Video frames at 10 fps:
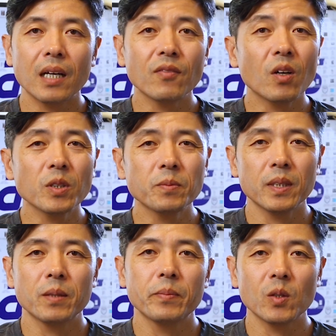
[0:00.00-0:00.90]
I've always
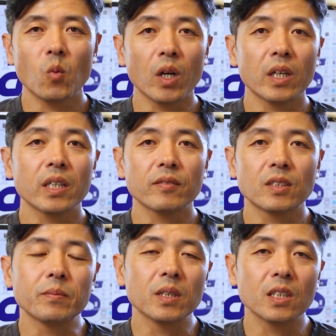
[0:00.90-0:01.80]
been a bit wary of
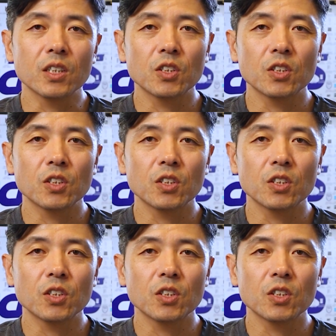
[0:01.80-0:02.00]
stability